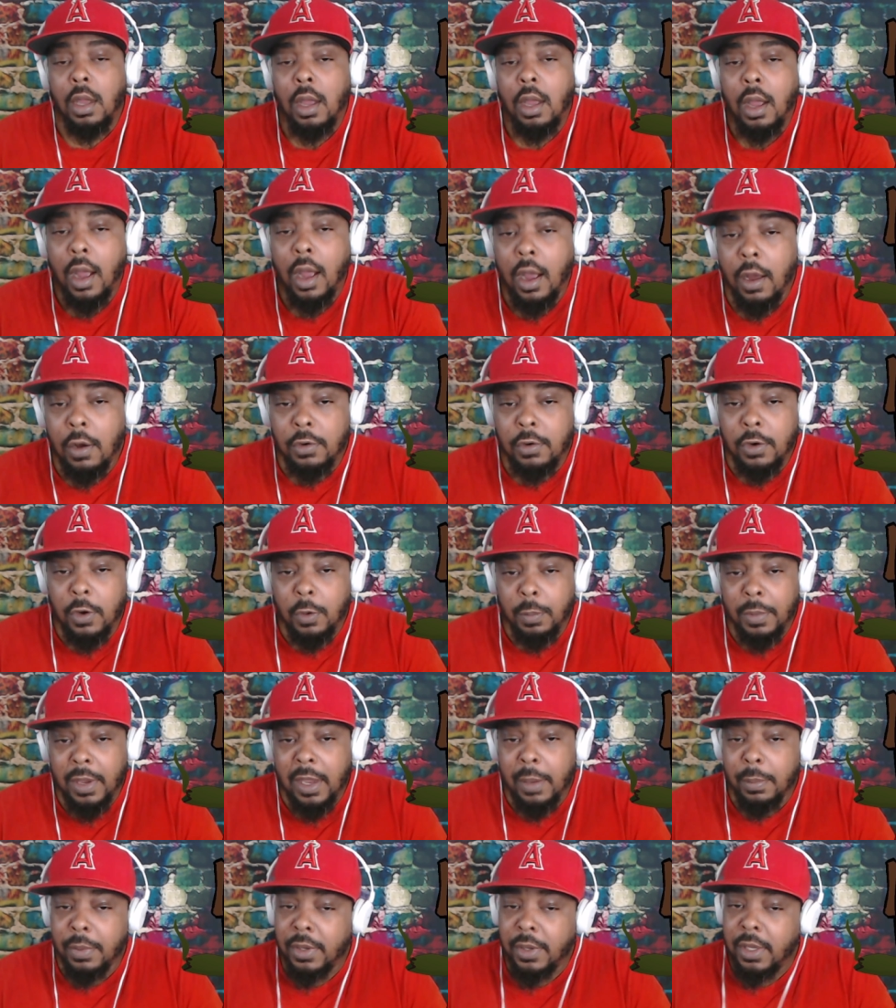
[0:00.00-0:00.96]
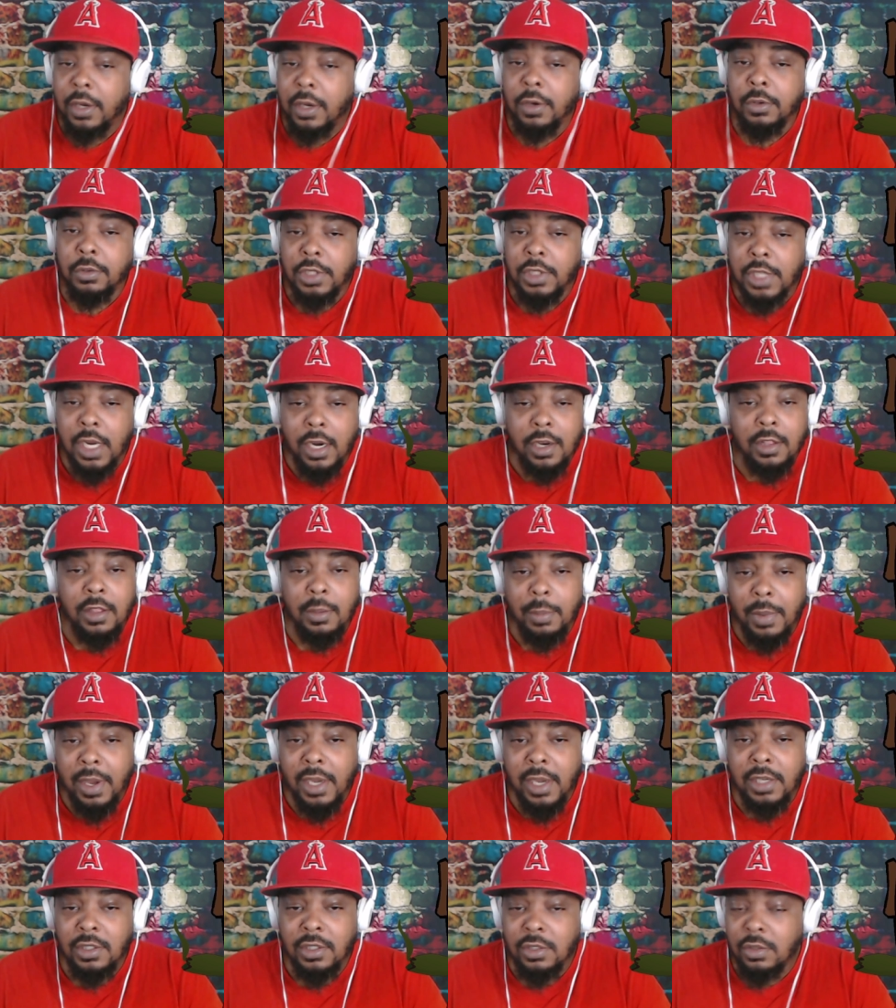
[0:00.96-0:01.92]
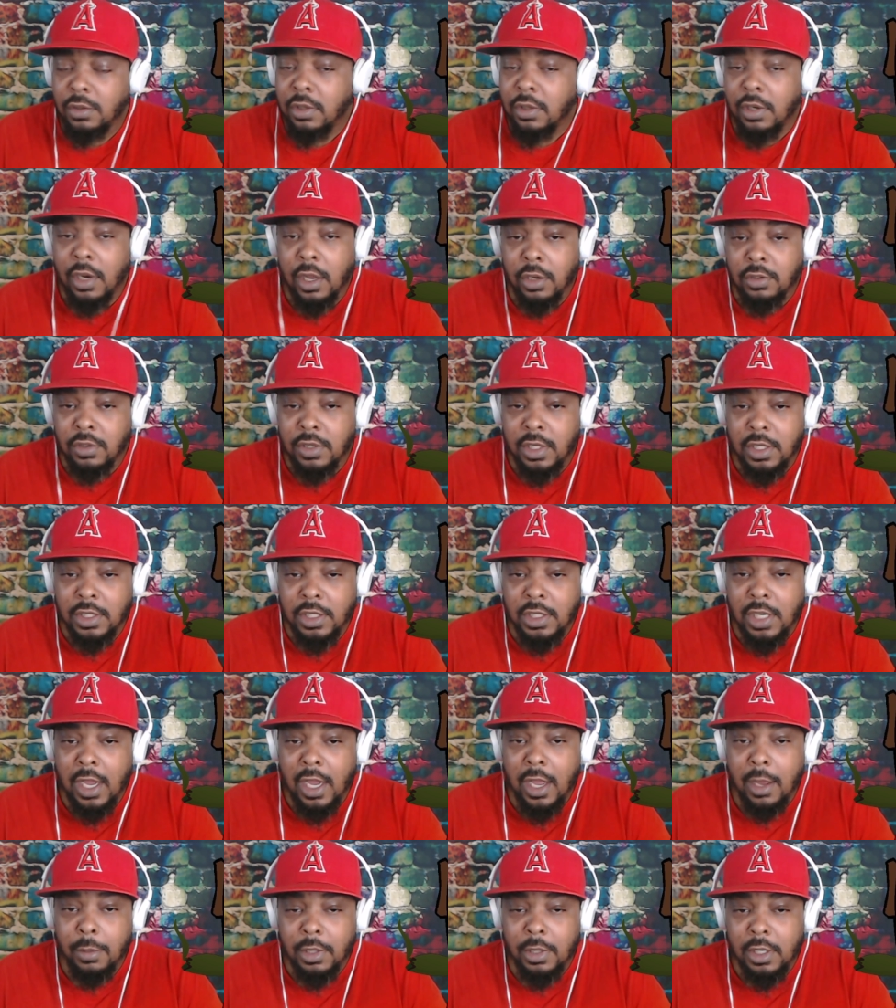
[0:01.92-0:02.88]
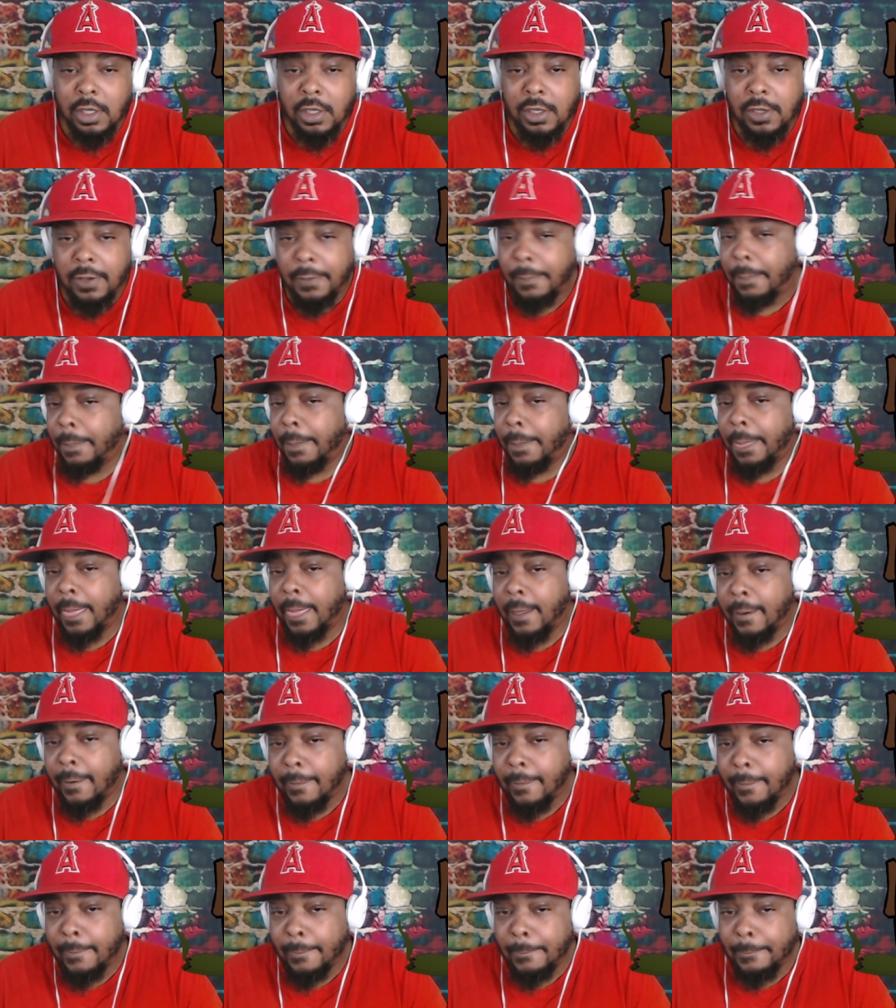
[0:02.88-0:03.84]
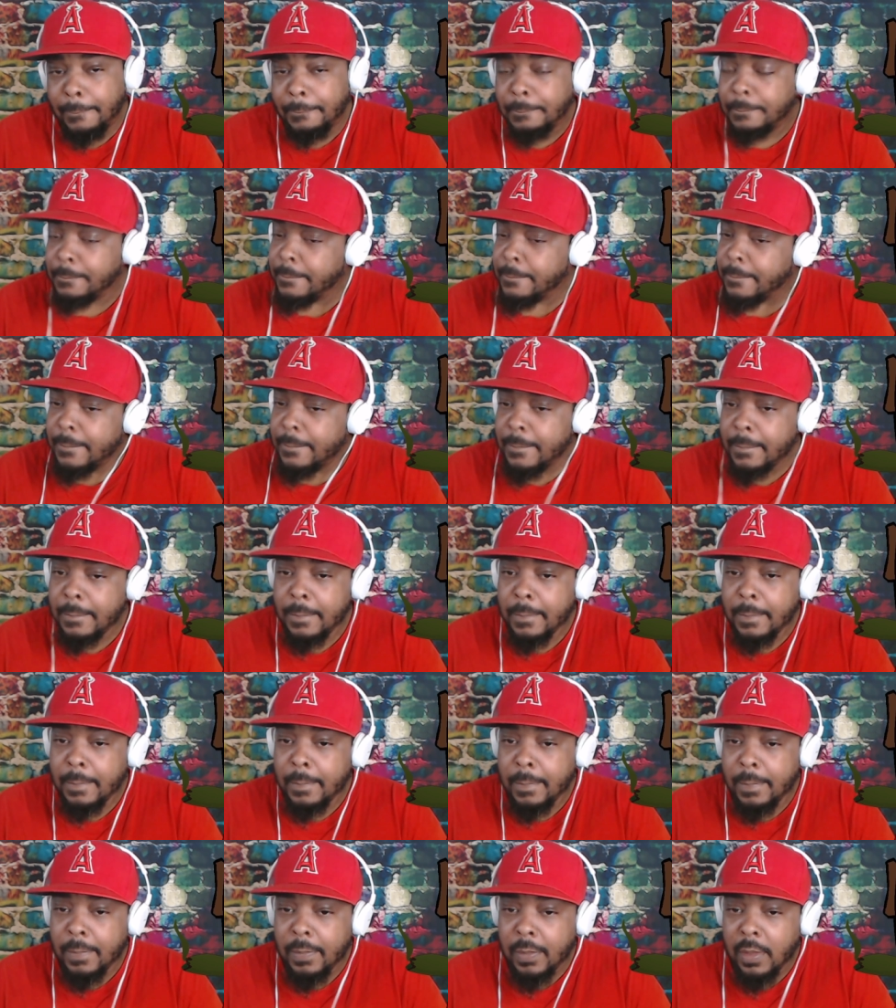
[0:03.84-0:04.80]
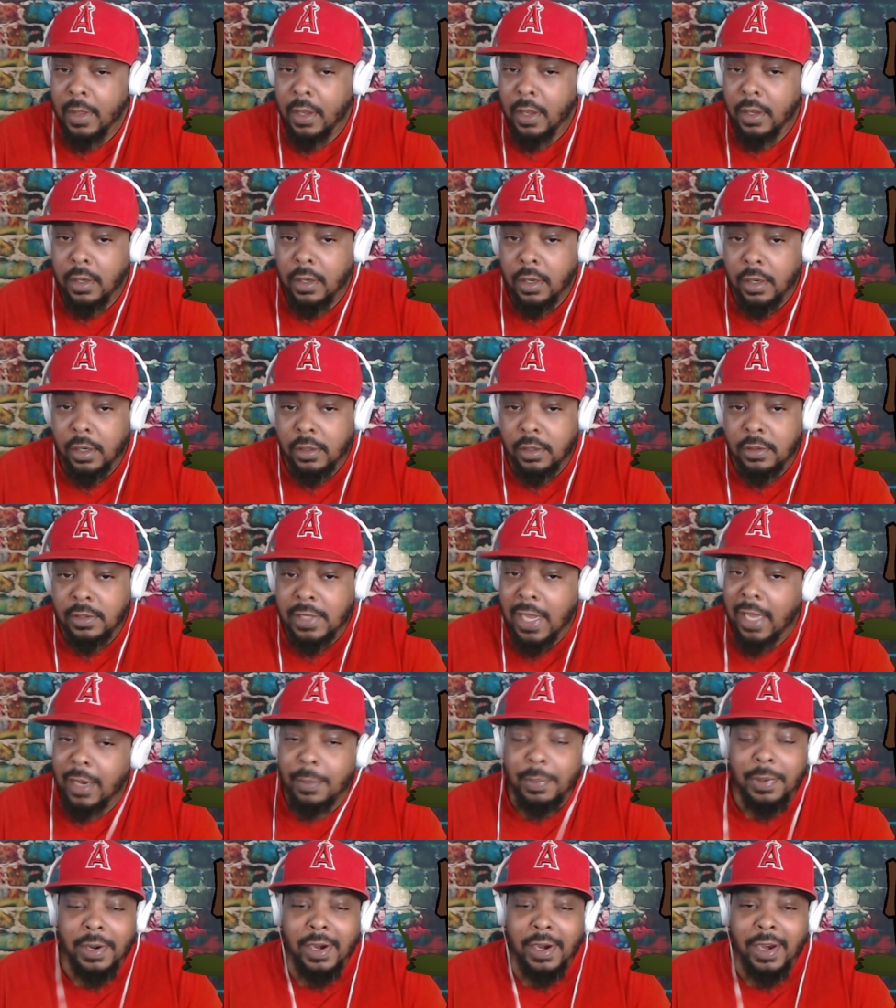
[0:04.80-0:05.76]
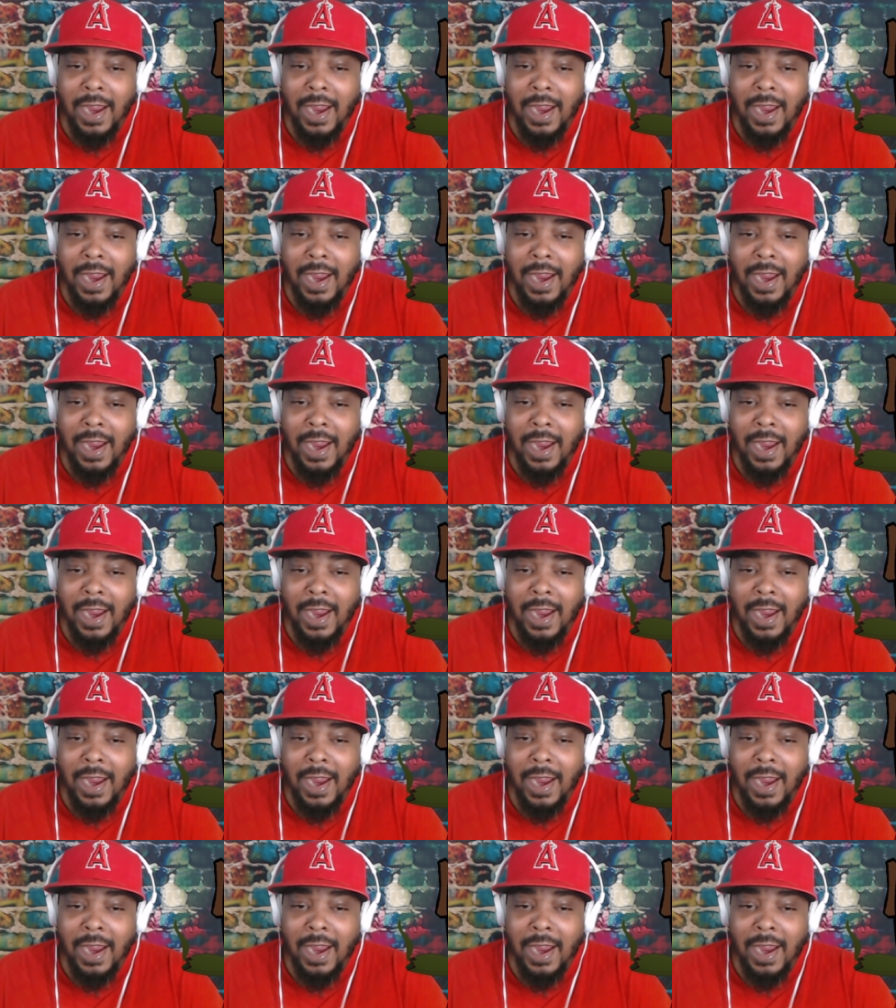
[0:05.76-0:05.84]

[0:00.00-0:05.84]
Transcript: I don't know, man, but yo, Jonathan Majors, you done lost that job, cuz. Um, Tyler Perry.